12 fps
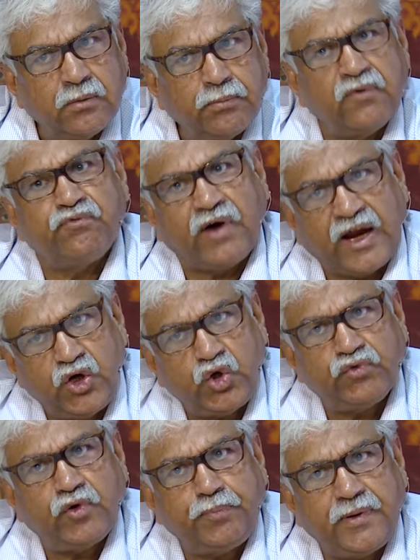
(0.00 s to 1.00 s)
But why
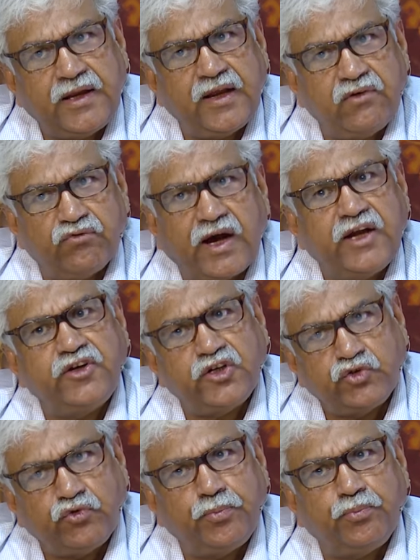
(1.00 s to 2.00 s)
do we behave? Why did
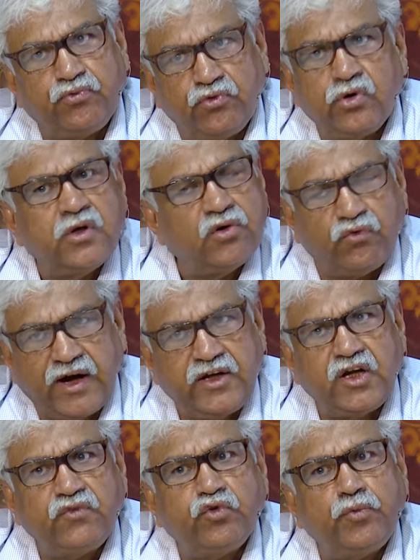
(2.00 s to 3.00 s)
we, why
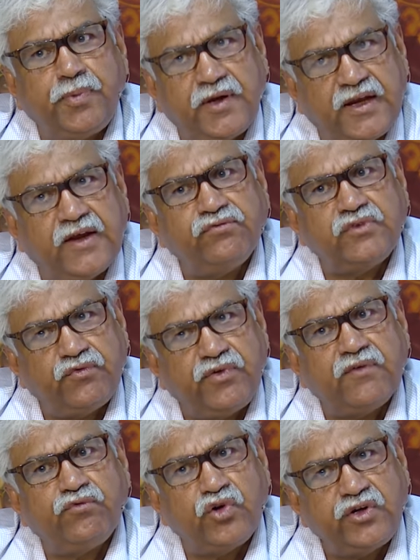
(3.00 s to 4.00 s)
did we behave the
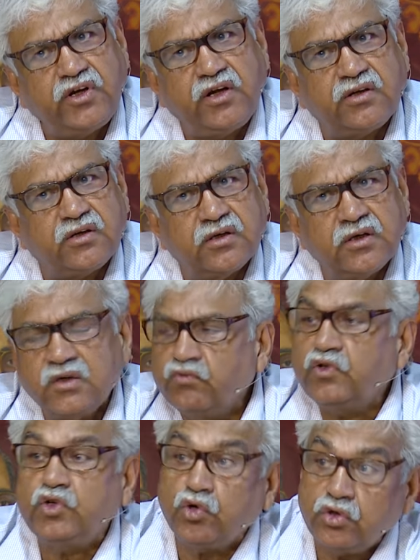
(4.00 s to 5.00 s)
way we did?
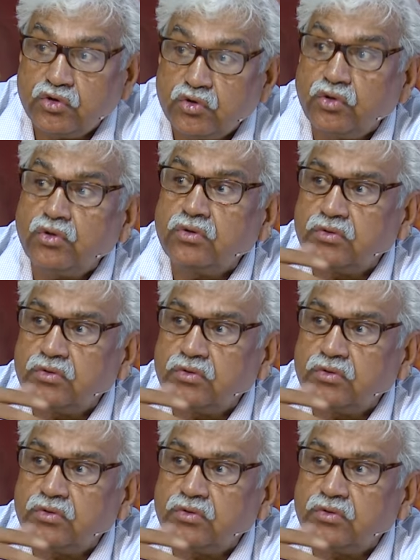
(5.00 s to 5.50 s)
We don't know.